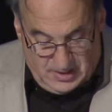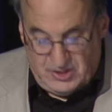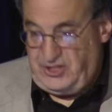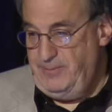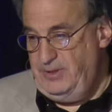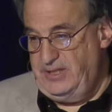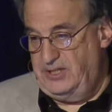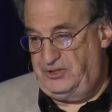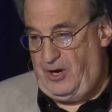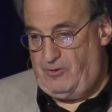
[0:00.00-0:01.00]
Similarly,
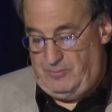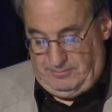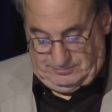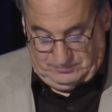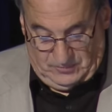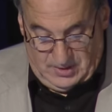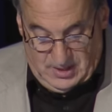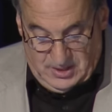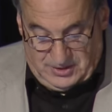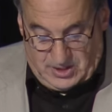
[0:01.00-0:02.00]
in Durham,
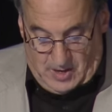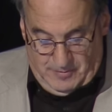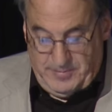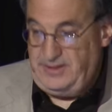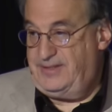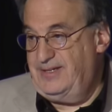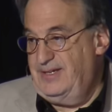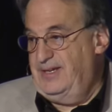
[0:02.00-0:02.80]
the government